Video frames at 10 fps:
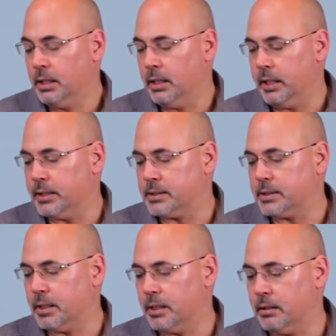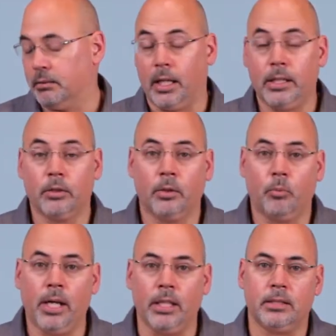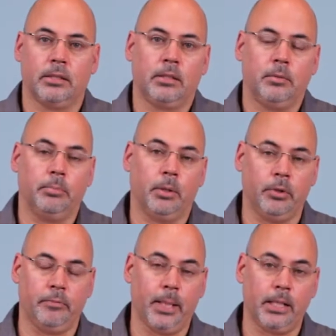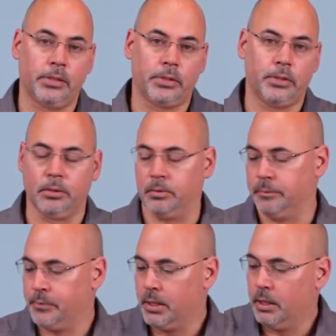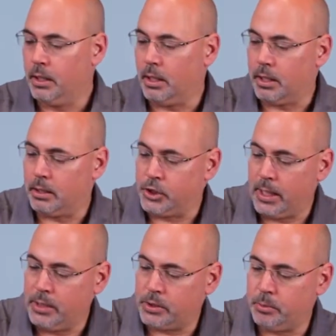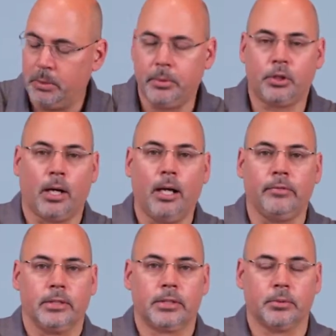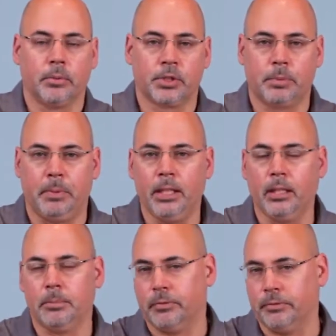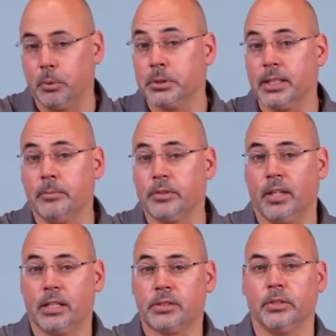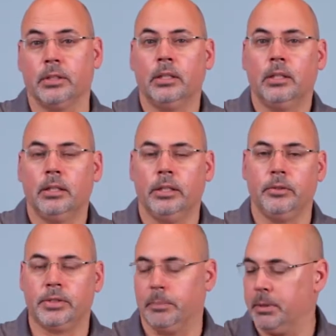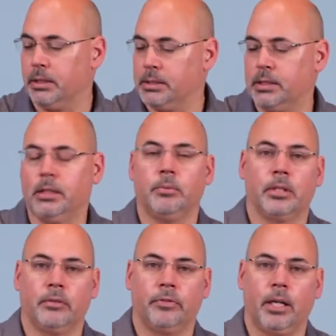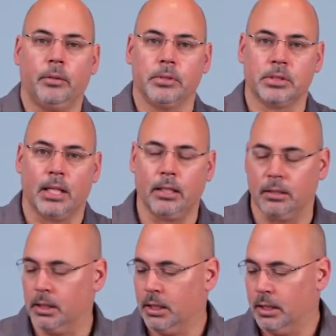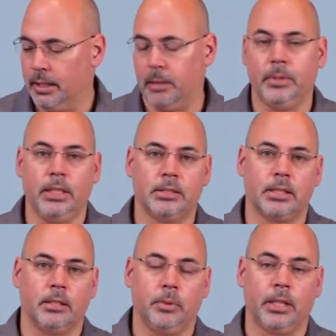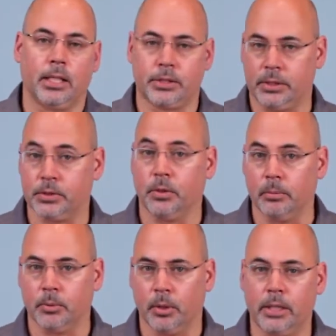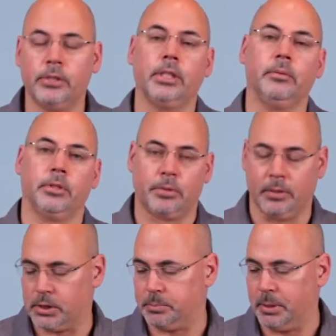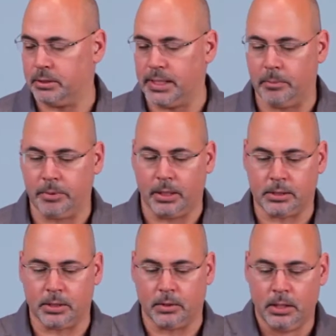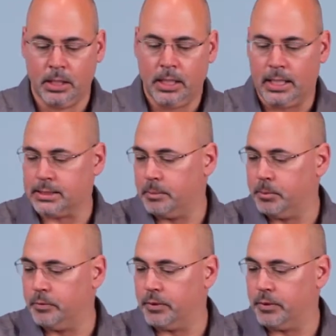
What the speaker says: it's lighter in weight, but we've managed to change the way we drive it. So we're spinning it about 4 times faster than you typically see with a flywheel slider. That means that we can actually store more energy, which gives us better dampening. So as I move